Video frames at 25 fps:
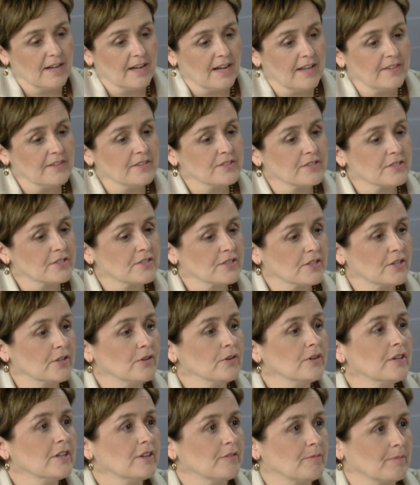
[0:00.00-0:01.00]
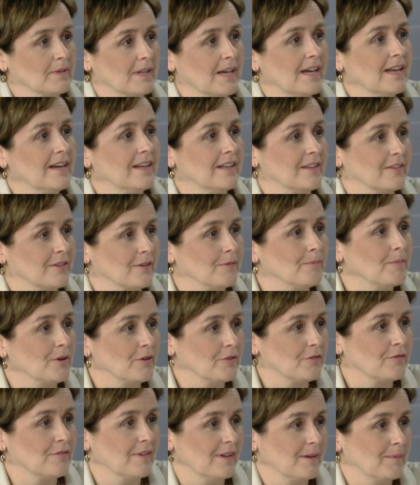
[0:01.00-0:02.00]
And there's a security of planning that
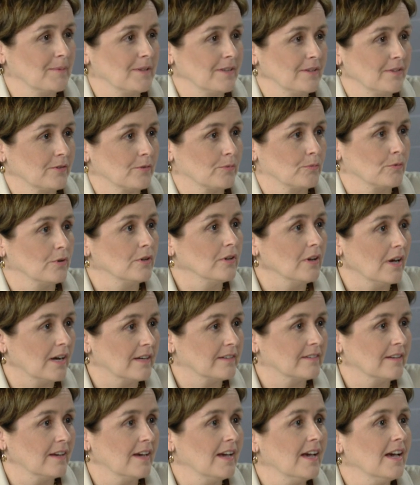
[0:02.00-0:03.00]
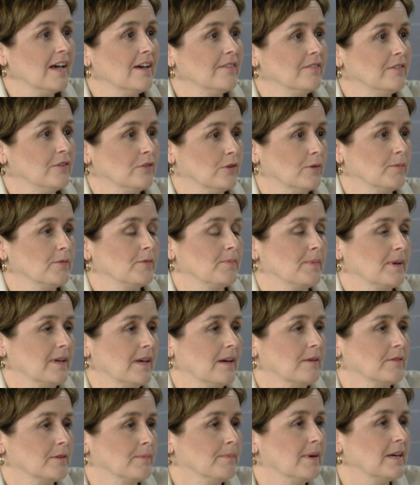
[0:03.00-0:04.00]
most families would like to have in terms of being
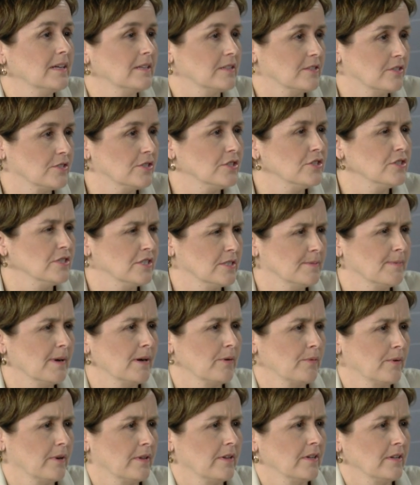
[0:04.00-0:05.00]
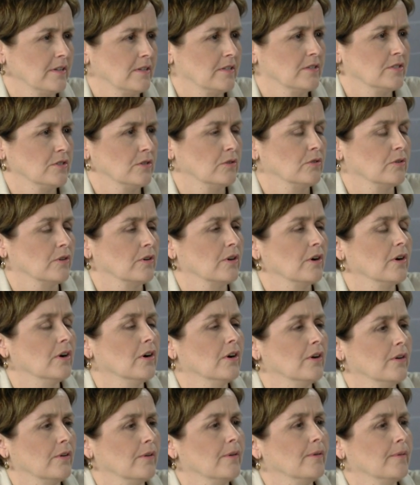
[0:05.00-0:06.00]
able to make decisions about where their children
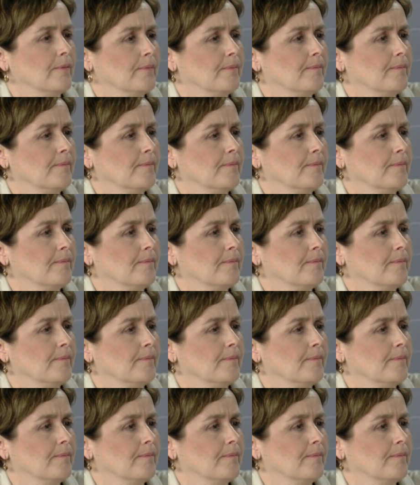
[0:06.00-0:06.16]
go.